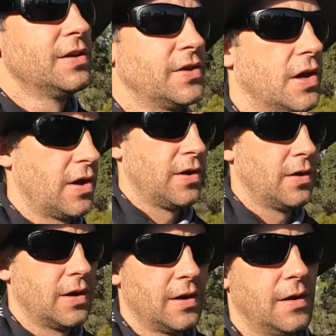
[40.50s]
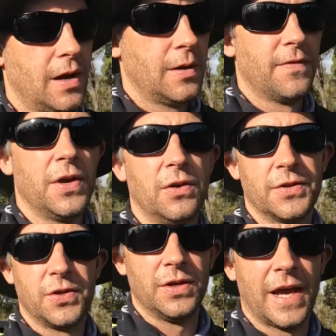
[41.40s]
So, and I've only
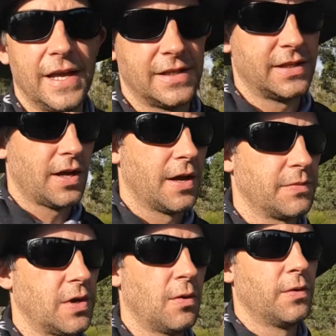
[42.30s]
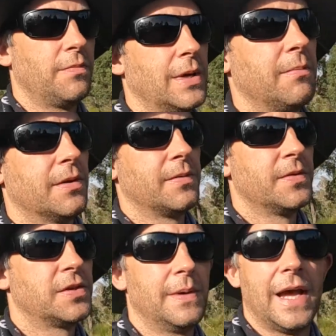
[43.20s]
got 2 days this time, so I wouldn't have been able to
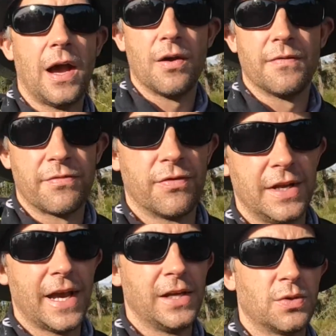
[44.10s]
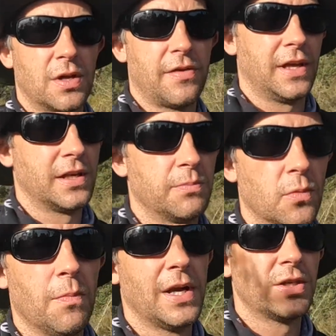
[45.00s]
spin it out over 3 days, which I think is
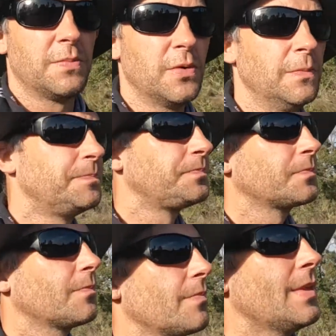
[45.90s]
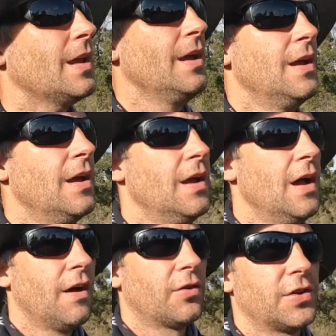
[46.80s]
more manageable.
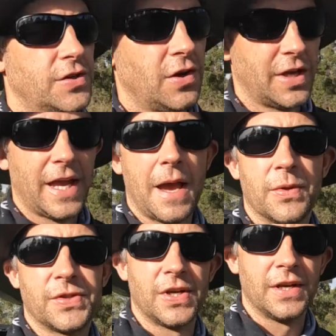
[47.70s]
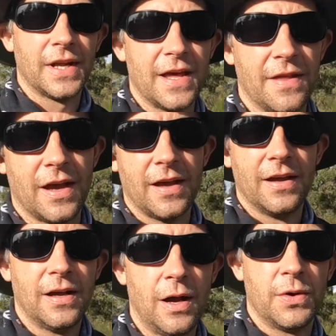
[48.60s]
I've got a soccer game on Sunday that
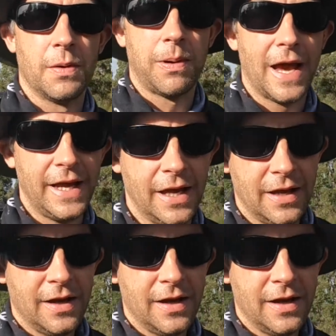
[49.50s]
I want to play.